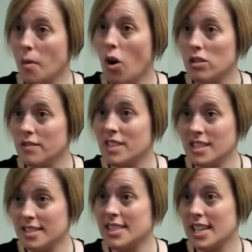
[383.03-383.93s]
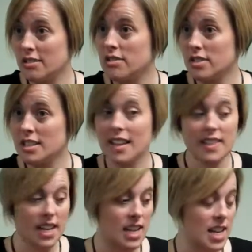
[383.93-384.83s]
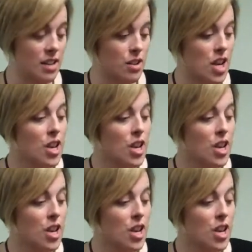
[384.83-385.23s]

all of these skills that they need.